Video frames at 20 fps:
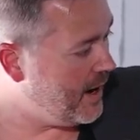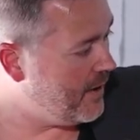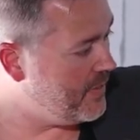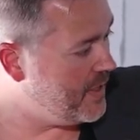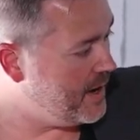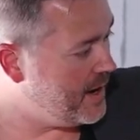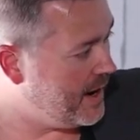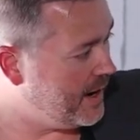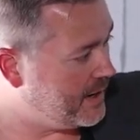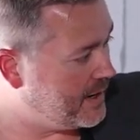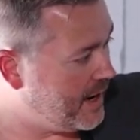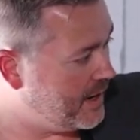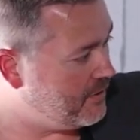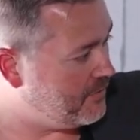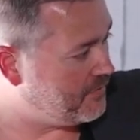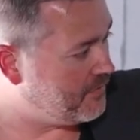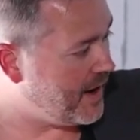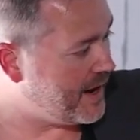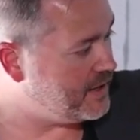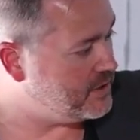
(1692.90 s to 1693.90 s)
And then I kind
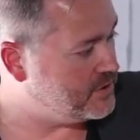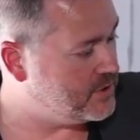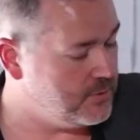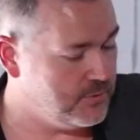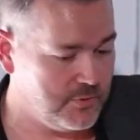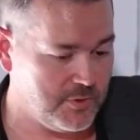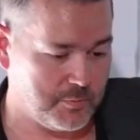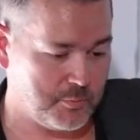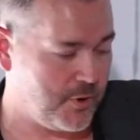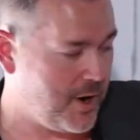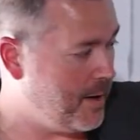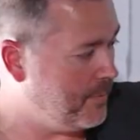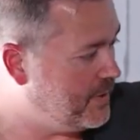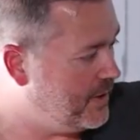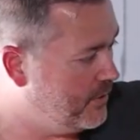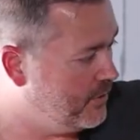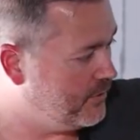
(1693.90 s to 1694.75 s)
of fine tune the prompt.